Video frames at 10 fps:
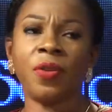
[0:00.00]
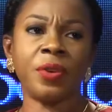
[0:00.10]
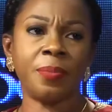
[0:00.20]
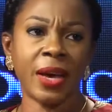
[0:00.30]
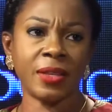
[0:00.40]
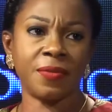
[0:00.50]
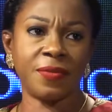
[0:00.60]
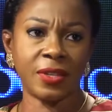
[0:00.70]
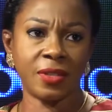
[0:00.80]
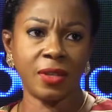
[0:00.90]
of impact
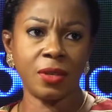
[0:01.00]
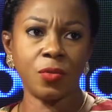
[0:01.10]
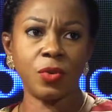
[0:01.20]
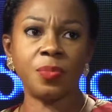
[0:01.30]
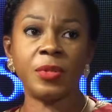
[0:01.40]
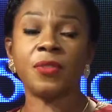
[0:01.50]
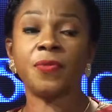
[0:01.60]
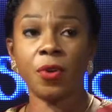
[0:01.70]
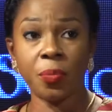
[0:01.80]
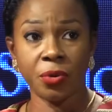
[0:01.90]
investing, which means
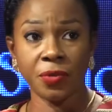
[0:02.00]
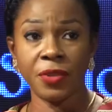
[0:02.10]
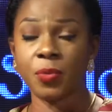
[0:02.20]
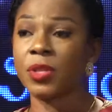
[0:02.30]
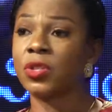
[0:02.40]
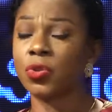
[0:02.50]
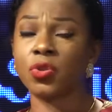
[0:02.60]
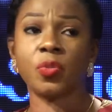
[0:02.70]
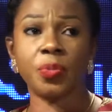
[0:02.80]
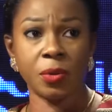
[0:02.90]
for profit with a
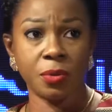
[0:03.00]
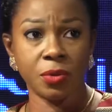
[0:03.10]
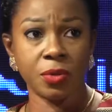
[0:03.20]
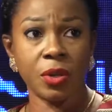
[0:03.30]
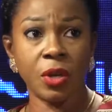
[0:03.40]
social purpose.